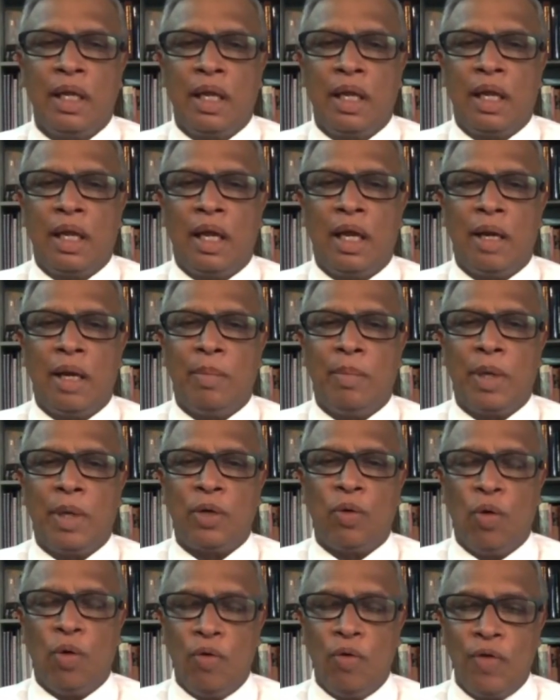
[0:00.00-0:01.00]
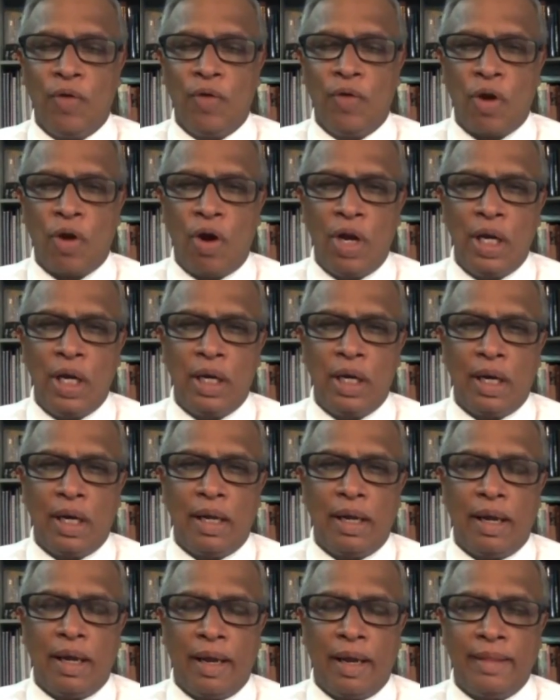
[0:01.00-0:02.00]
But overall,
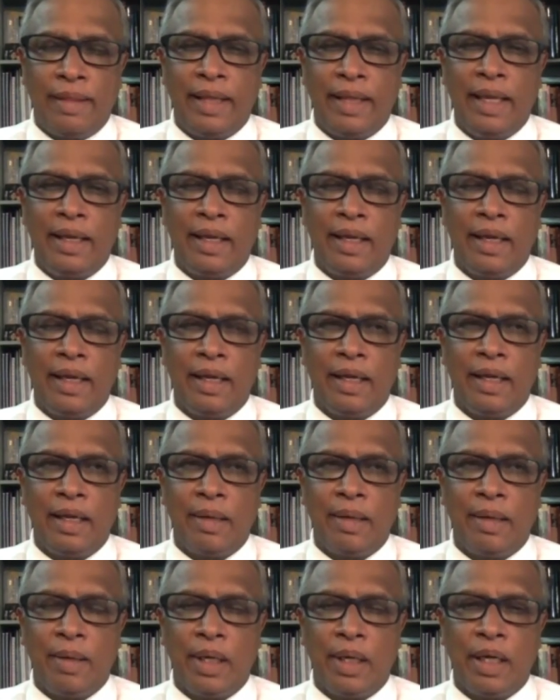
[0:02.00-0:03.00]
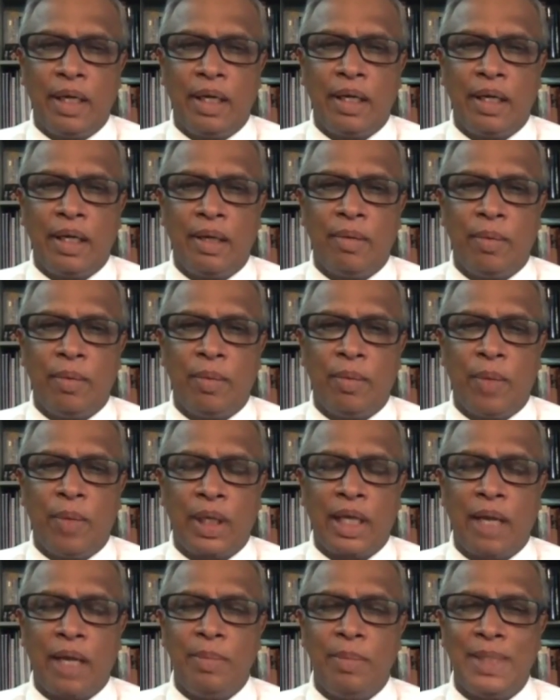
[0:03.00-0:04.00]
I think what
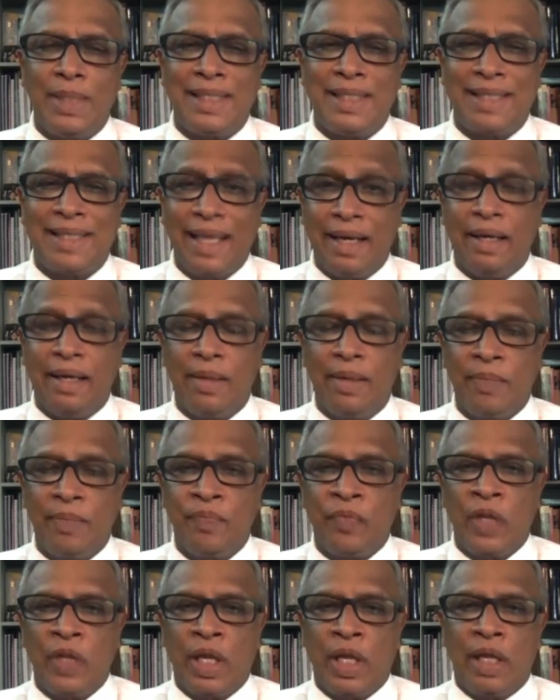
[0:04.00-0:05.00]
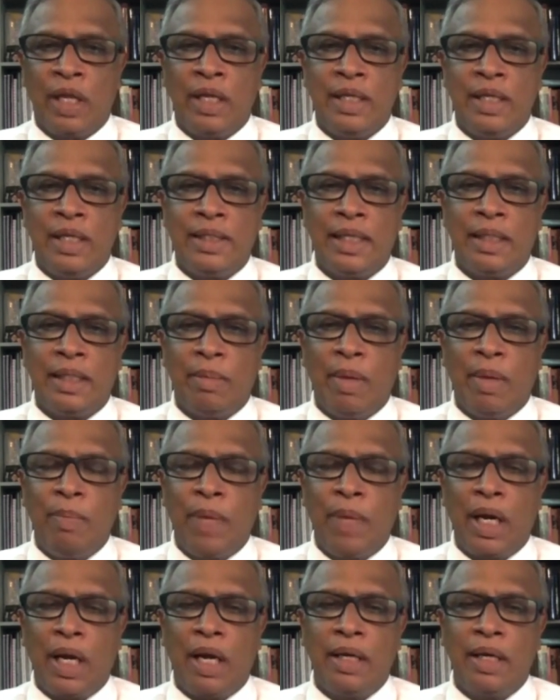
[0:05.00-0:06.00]
can be said is that the member
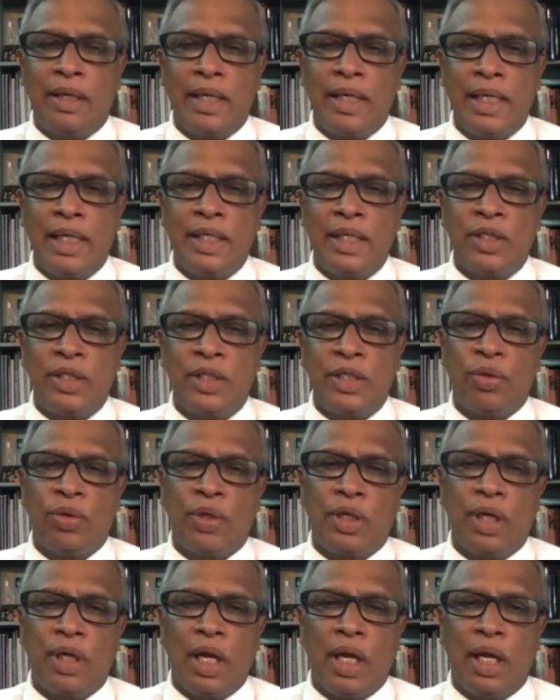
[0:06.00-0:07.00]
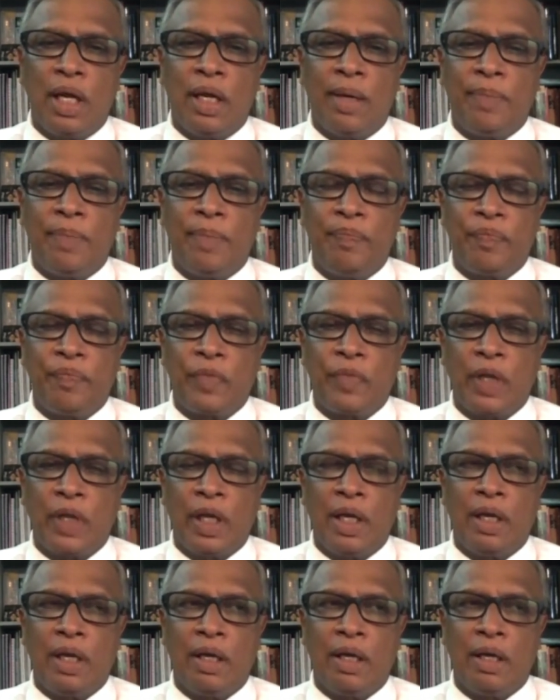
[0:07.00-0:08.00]
countries should
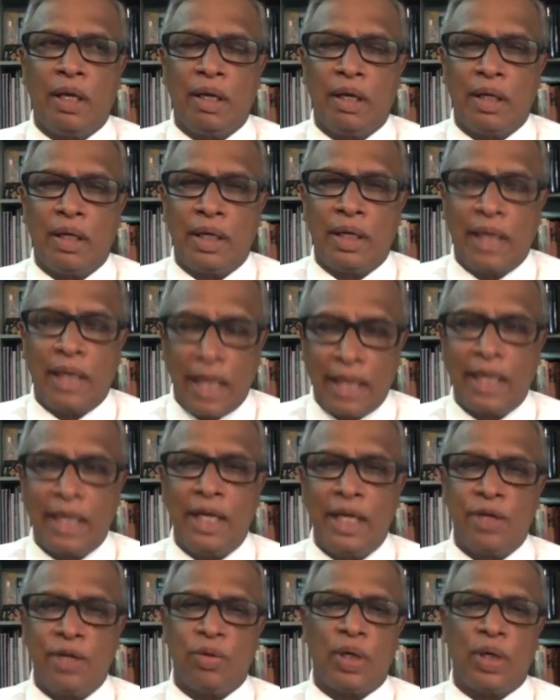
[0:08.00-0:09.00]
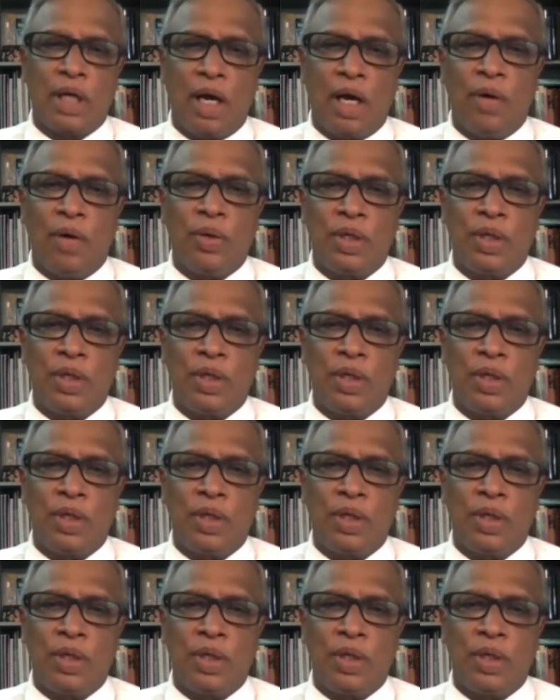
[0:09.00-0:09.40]
take into account